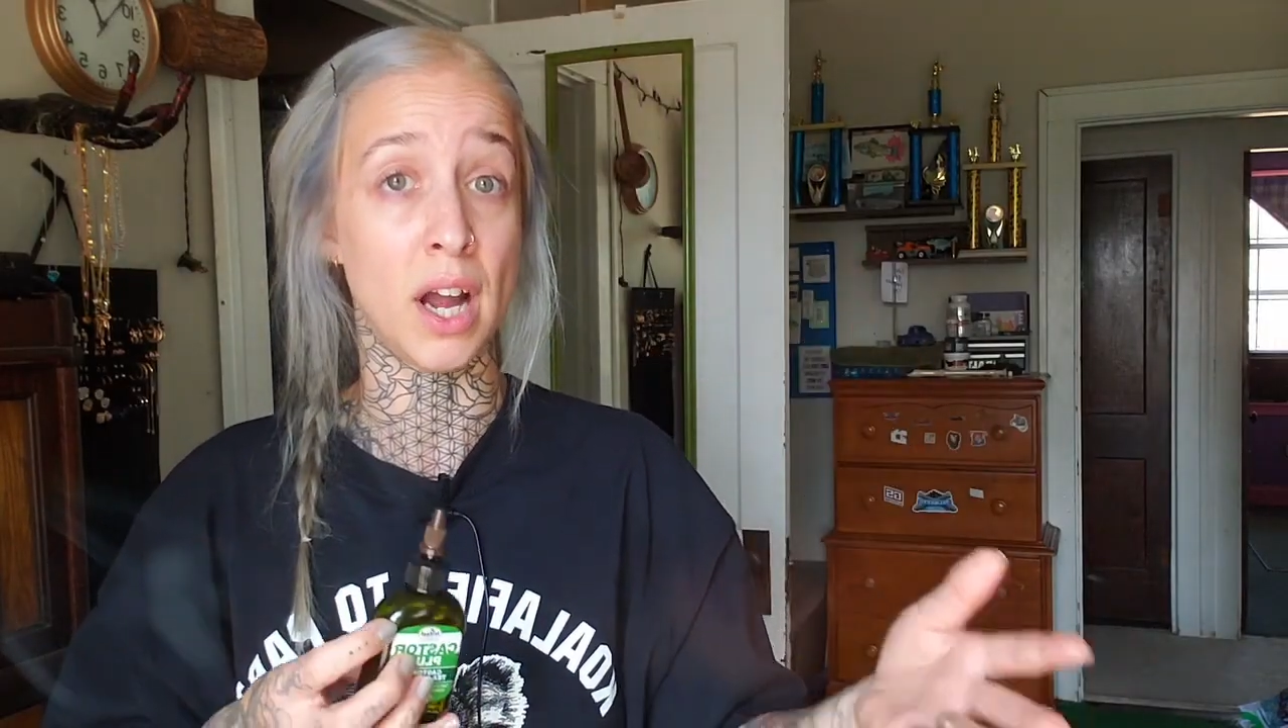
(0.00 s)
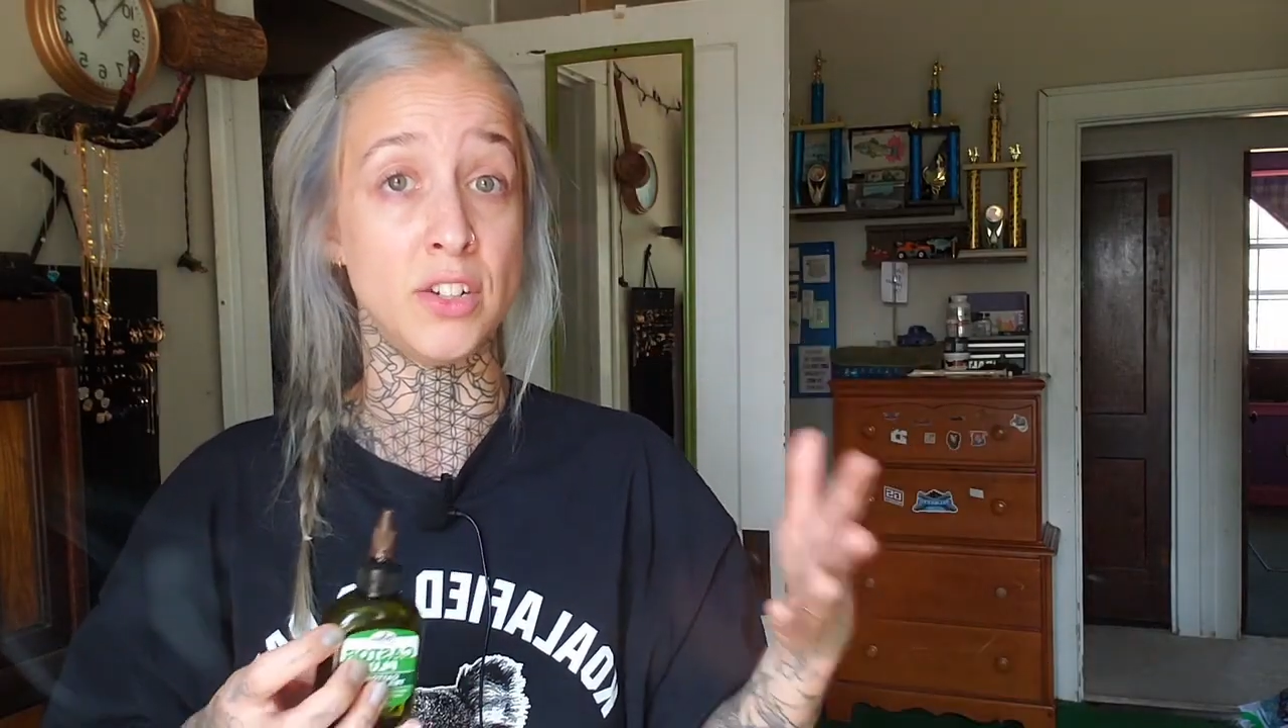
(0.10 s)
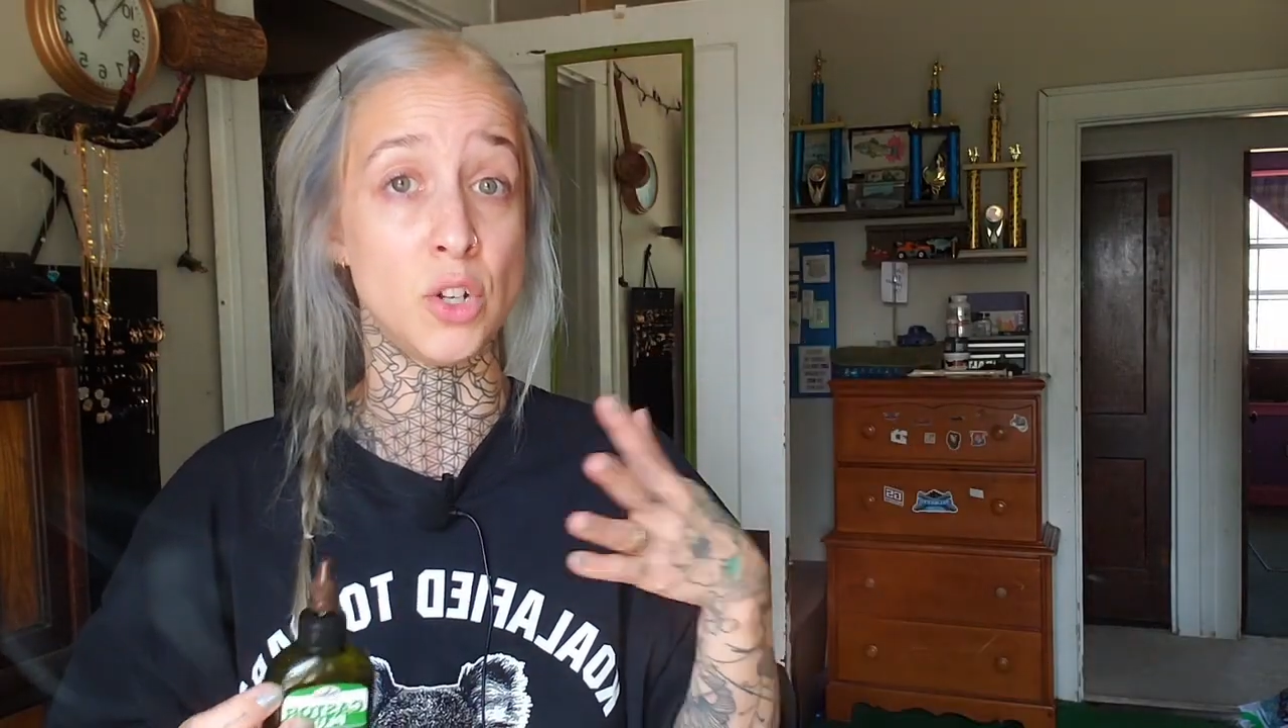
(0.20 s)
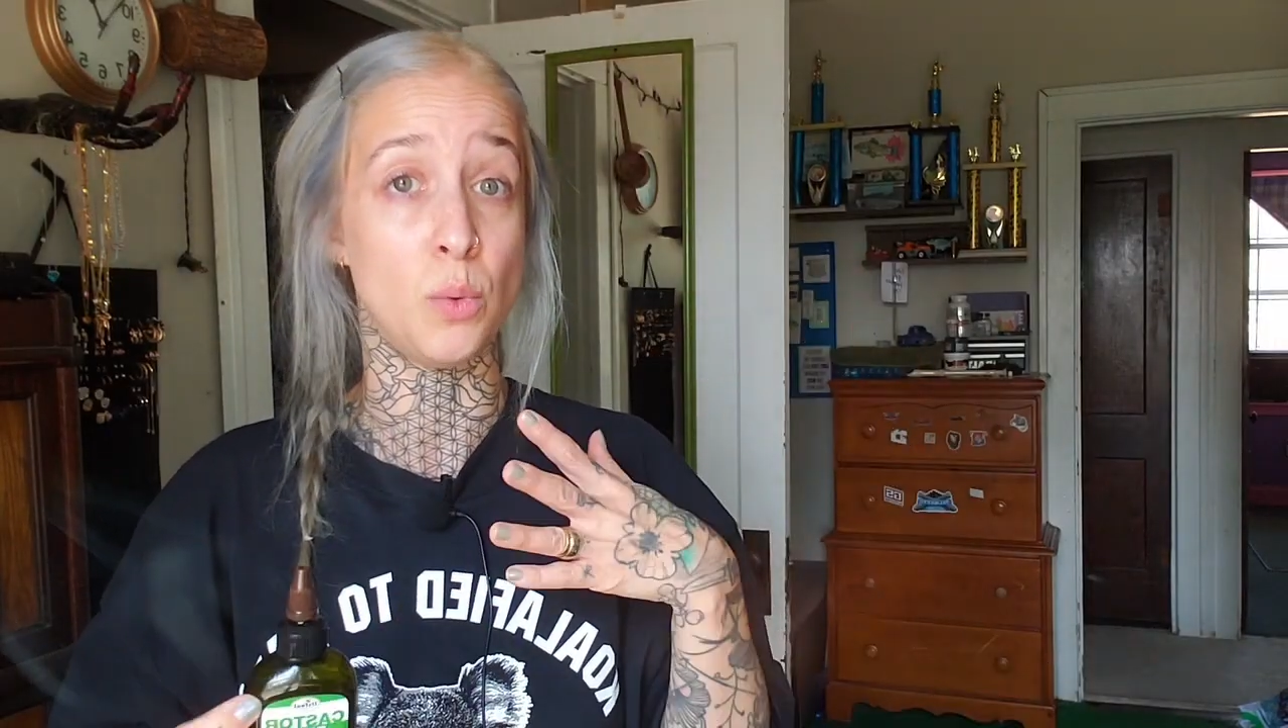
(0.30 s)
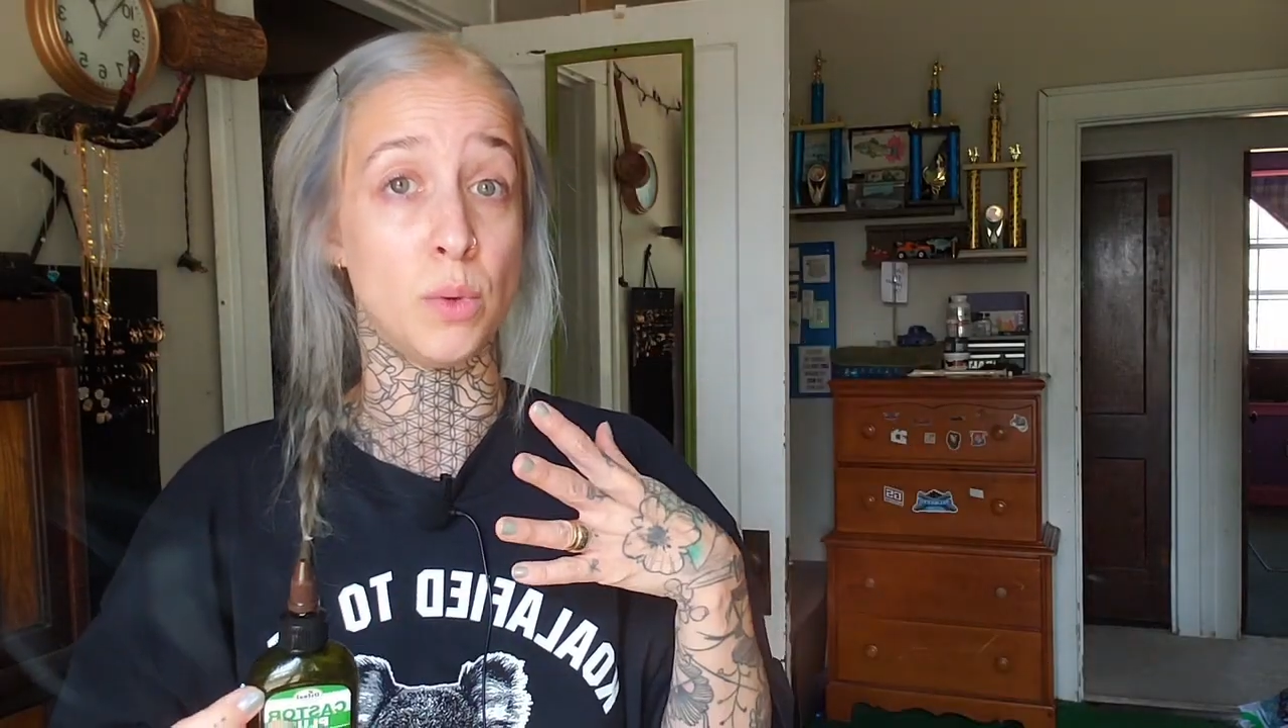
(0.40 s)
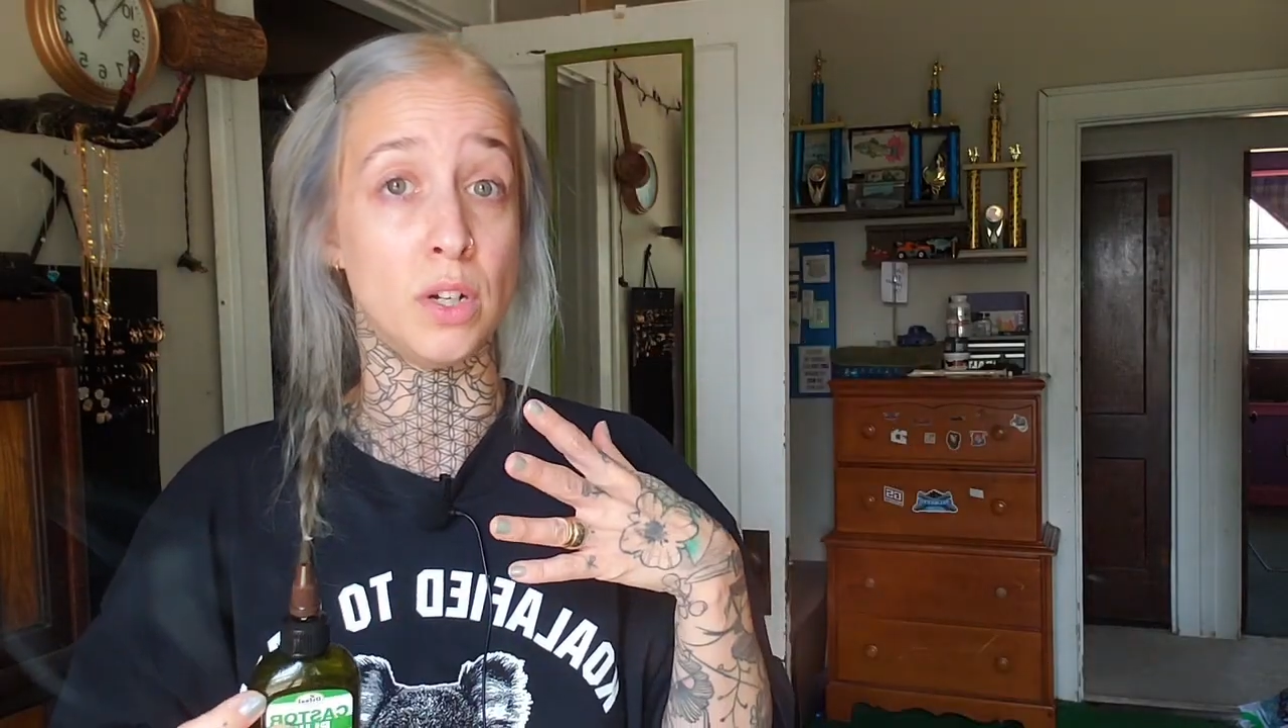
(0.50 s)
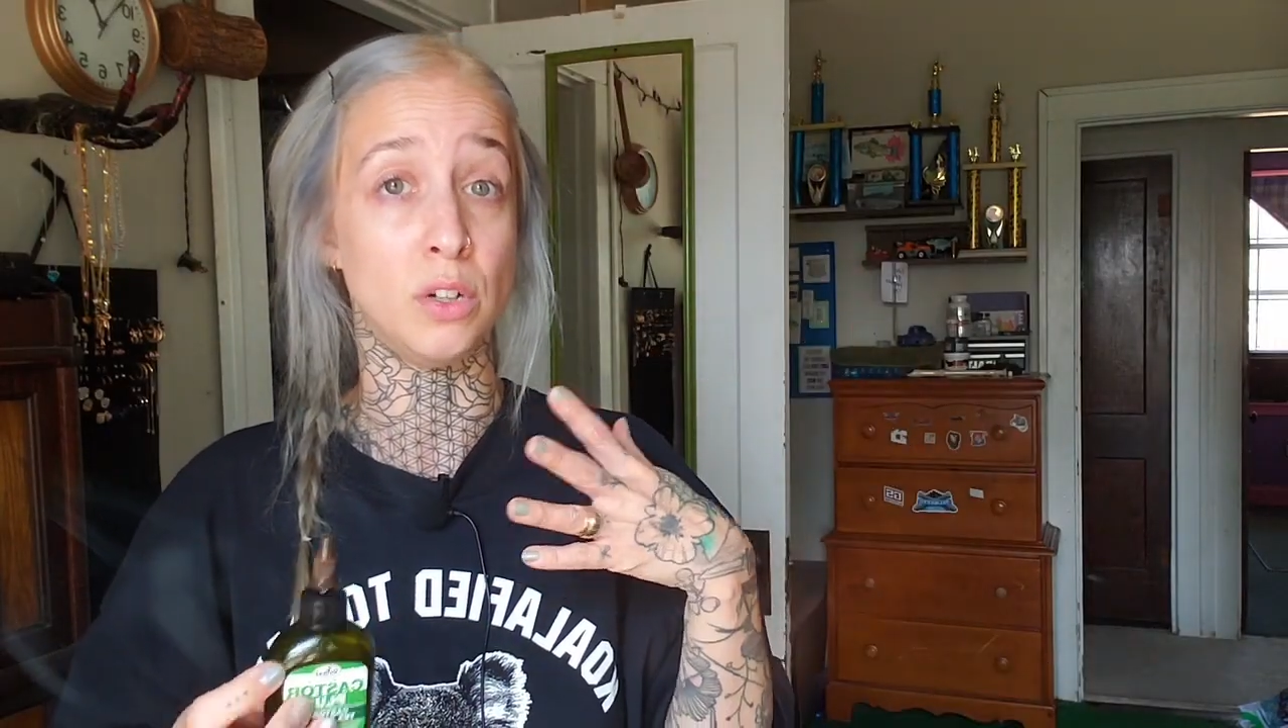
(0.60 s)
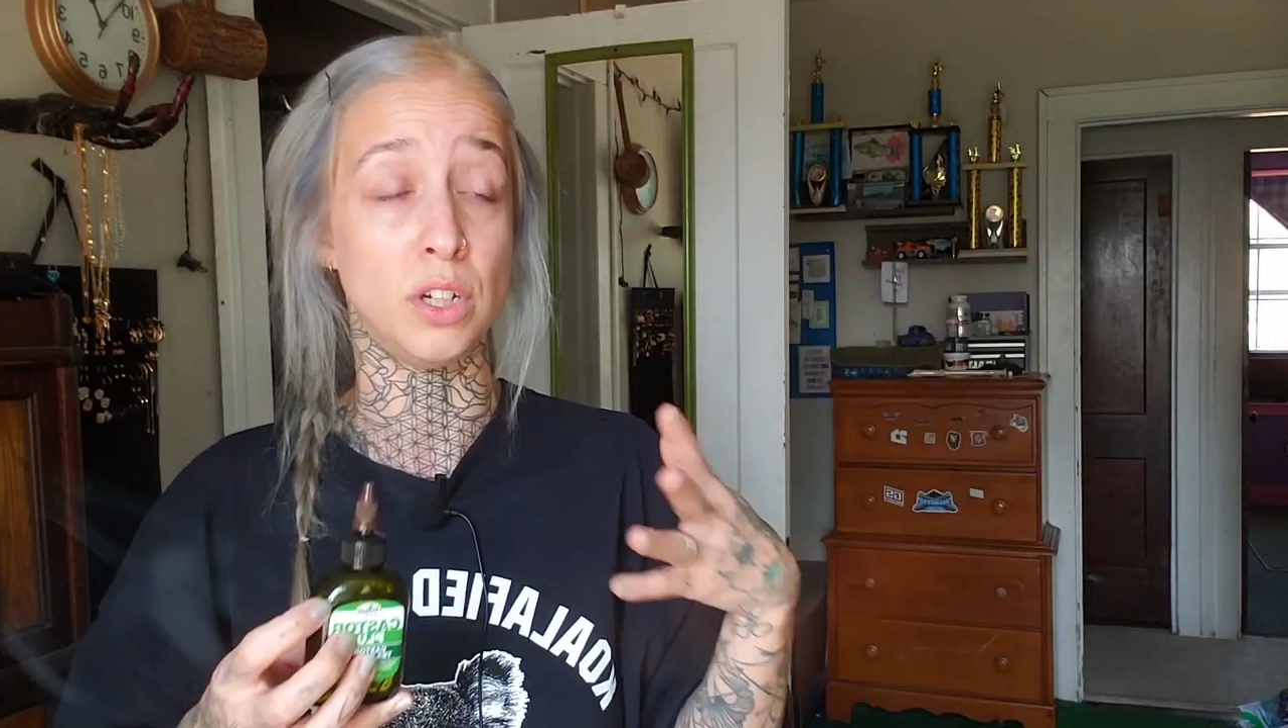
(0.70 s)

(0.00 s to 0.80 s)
I don't want to